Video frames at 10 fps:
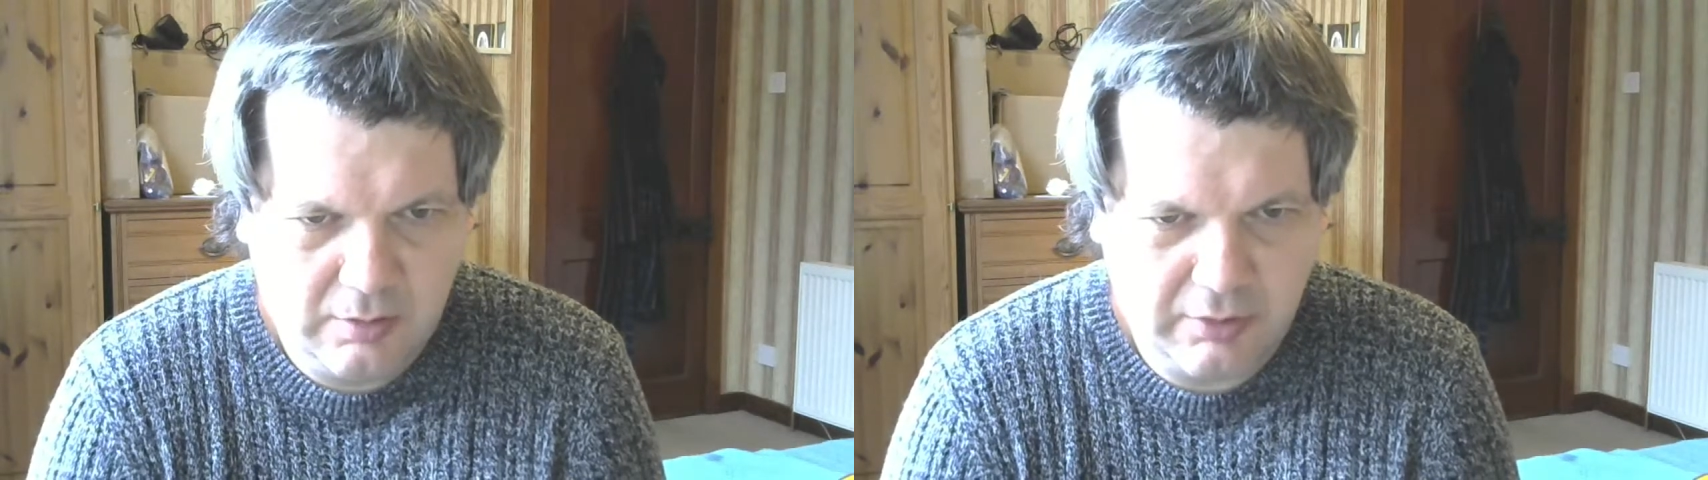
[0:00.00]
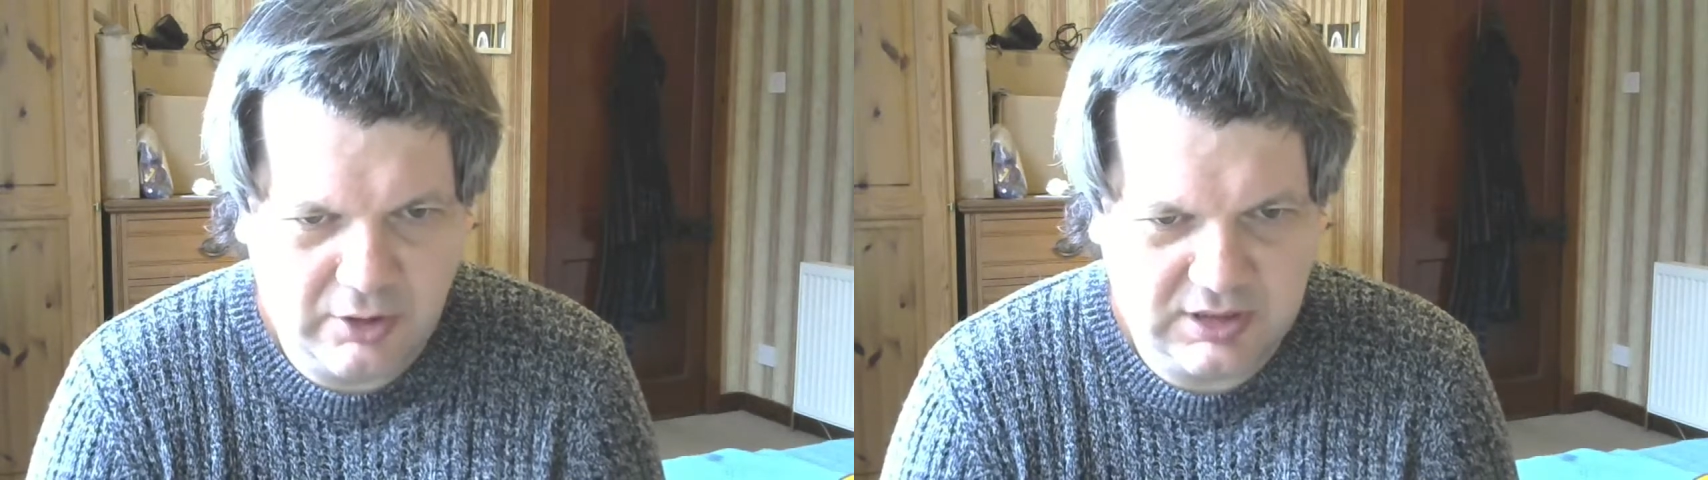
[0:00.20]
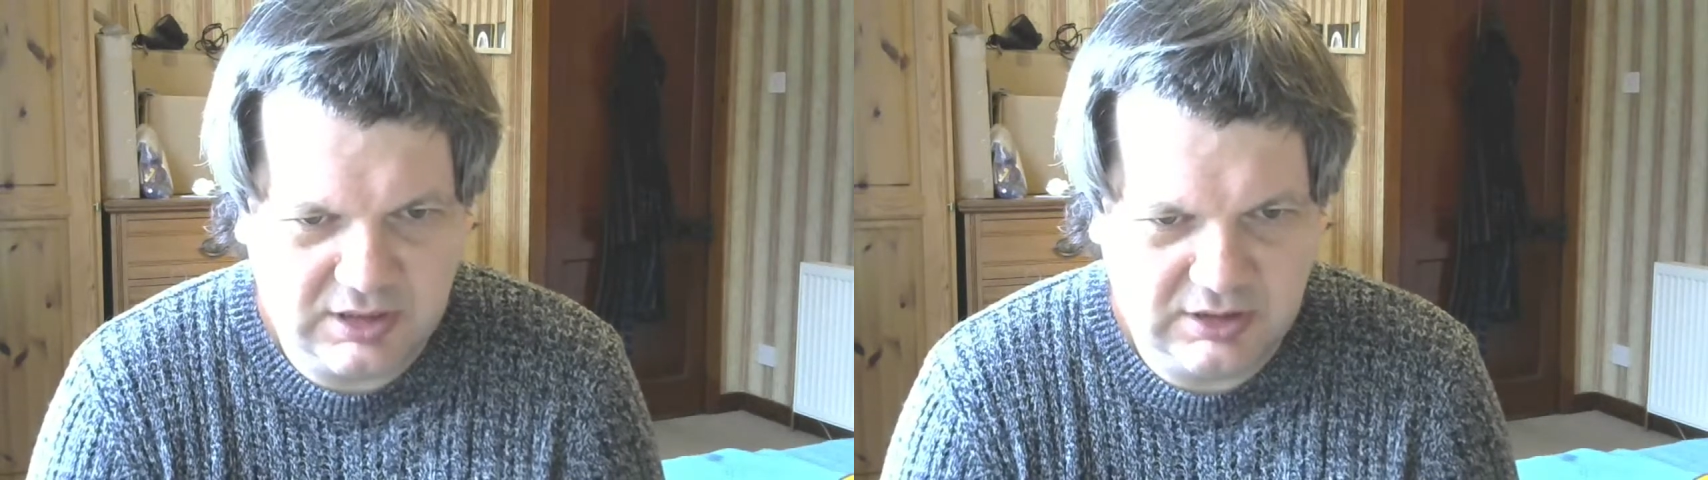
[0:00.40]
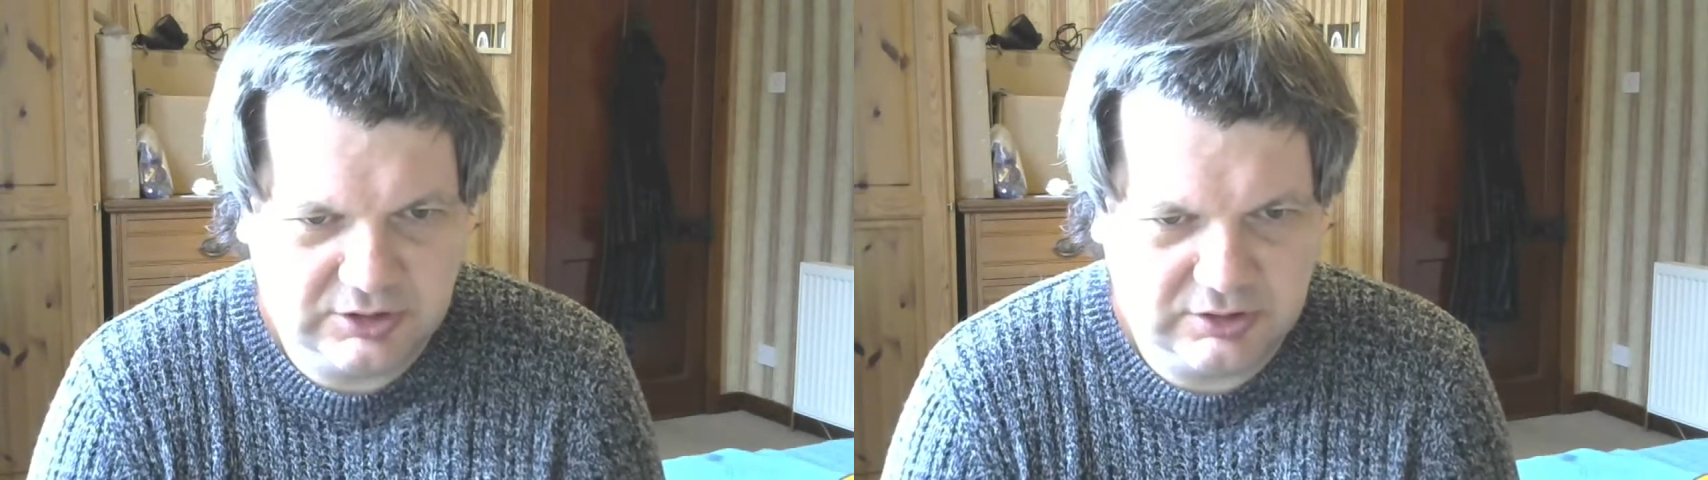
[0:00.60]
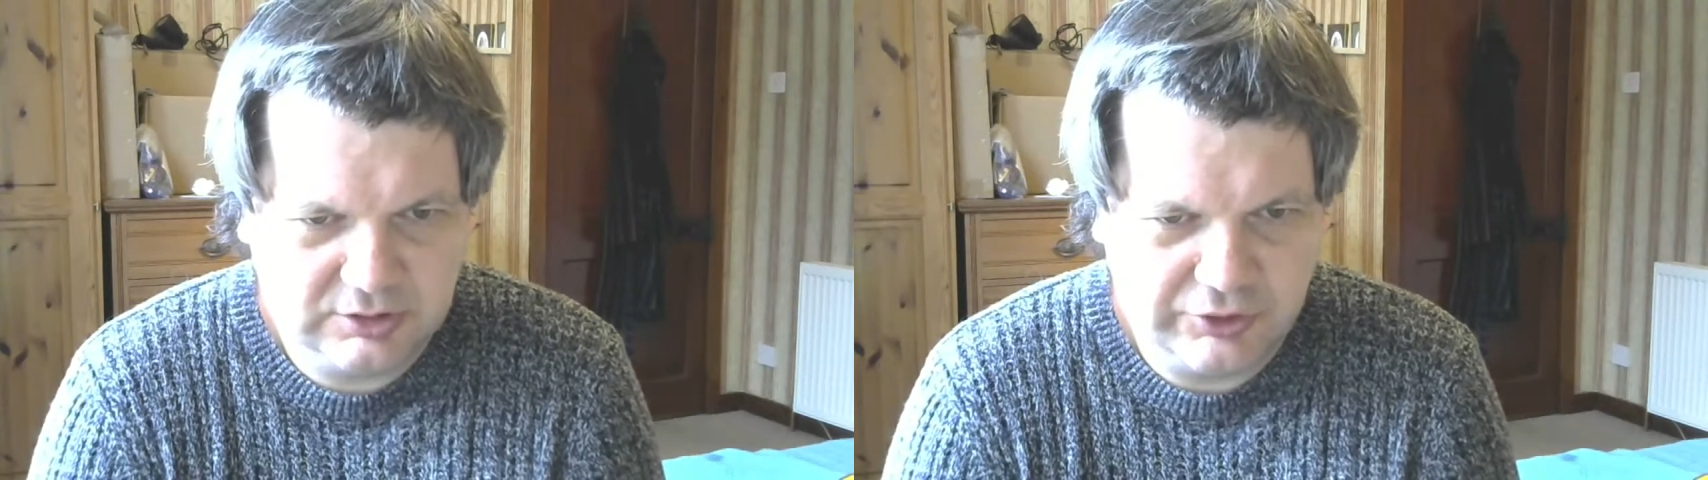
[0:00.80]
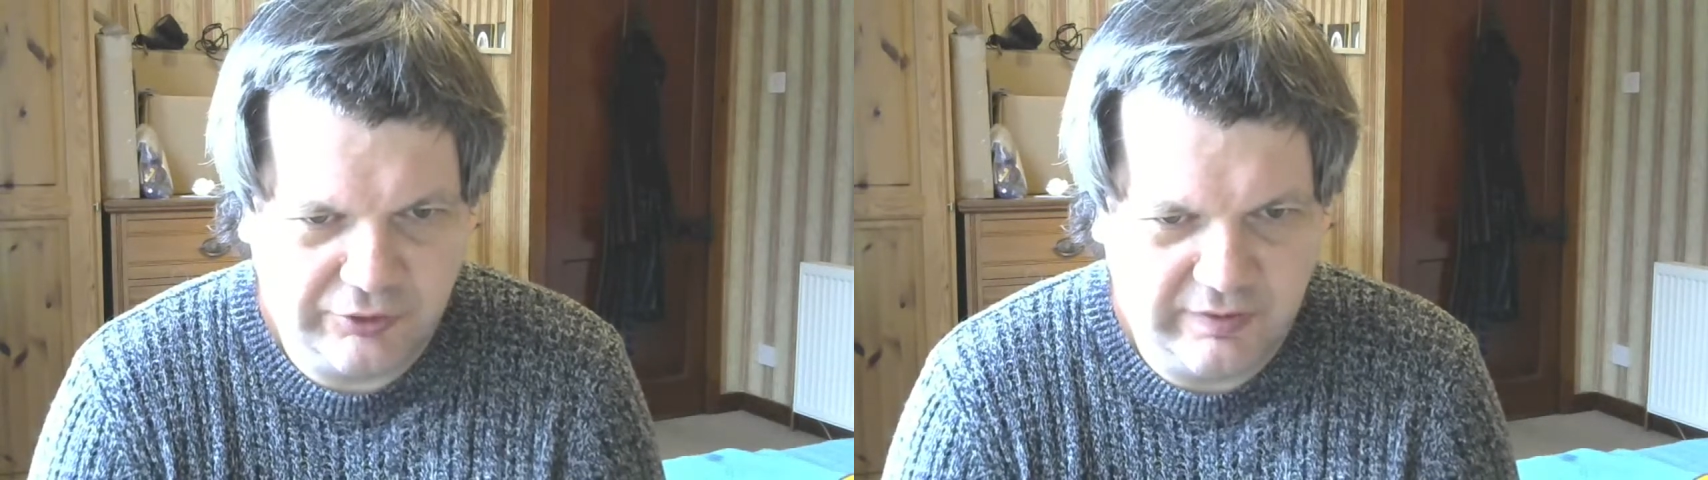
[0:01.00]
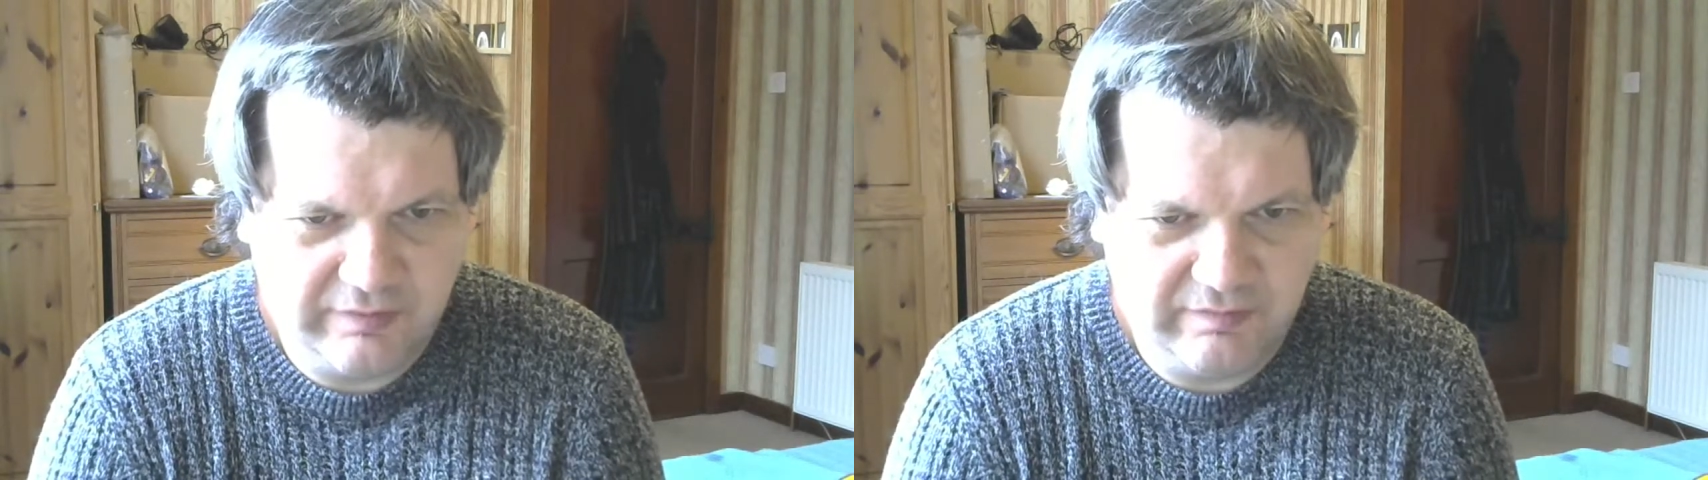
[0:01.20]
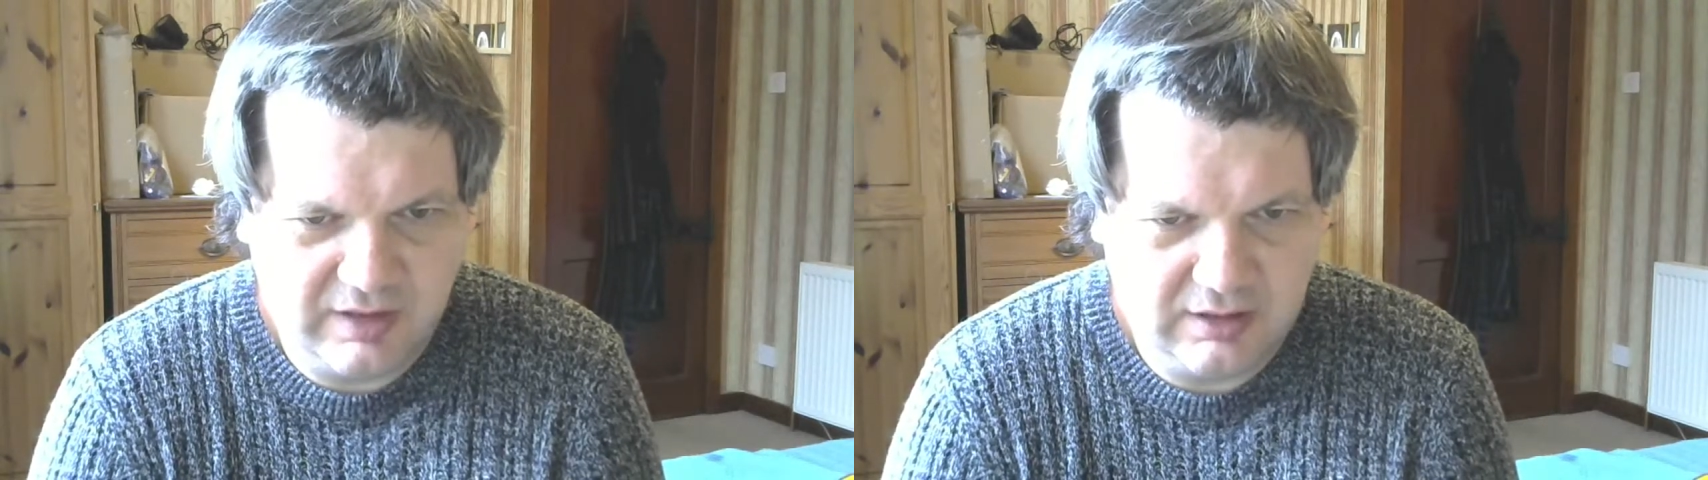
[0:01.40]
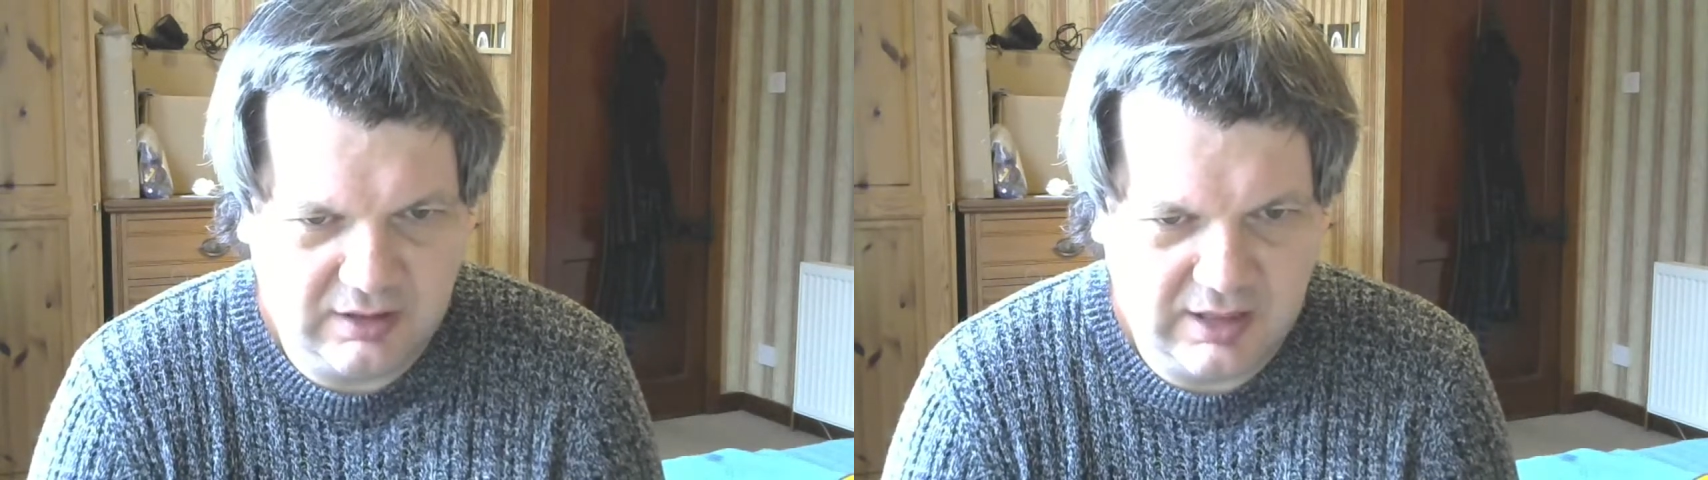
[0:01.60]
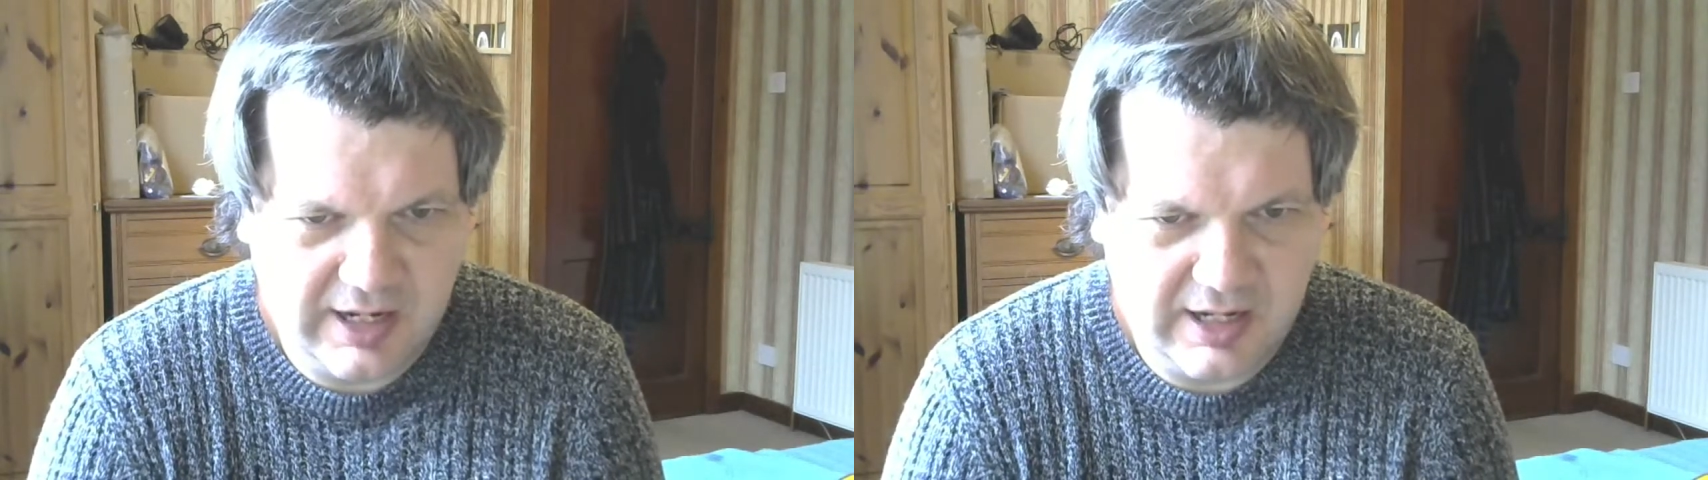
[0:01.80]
process during the